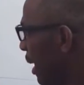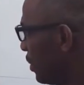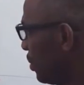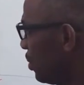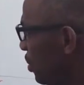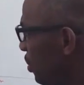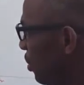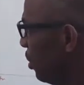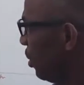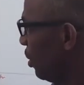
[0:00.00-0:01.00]
as to
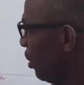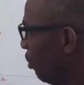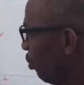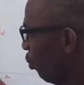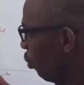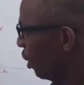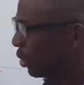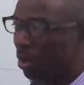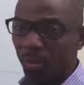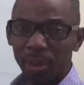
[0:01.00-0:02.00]

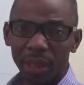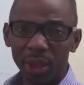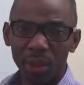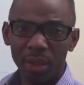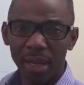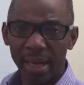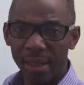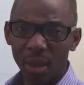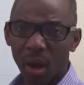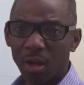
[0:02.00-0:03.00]
what communication
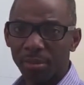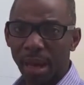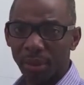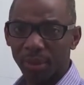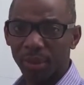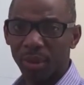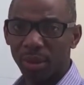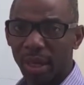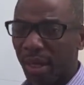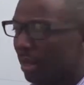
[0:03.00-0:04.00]
is all about.
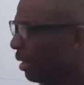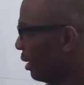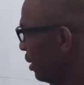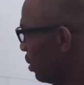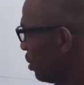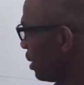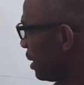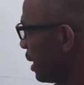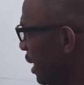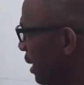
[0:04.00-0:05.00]
Okay, the tools
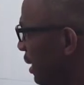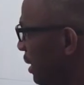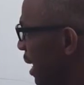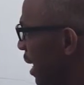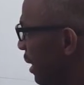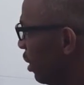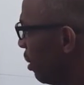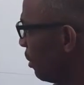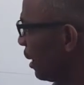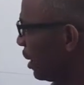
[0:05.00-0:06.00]
and techniques there are the
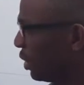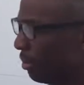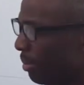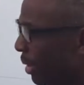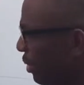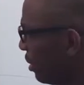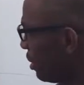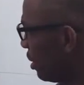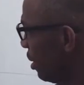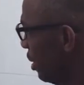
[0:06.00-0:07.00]
communication
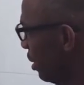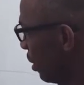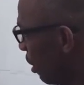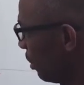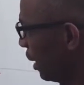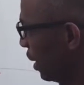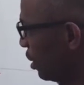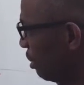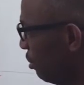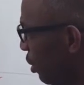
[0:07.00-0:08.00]
methods, the
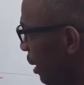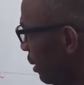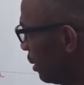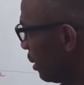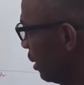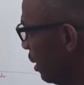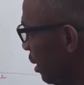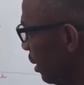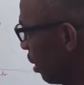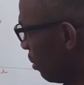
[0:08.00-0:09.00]
communication models,
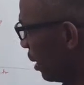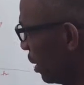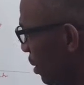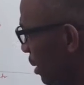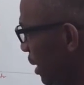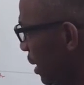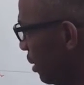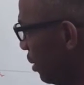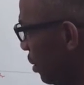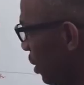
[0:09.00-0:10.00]
the communication
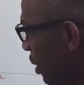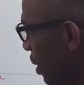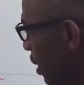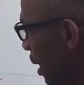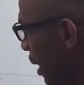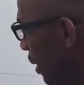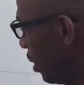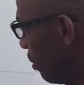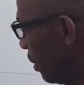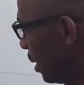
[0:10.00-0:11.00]
technology, and the
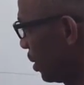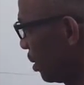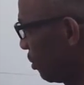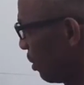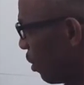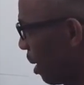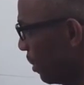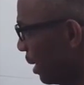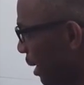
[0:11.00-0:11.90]
communication requirement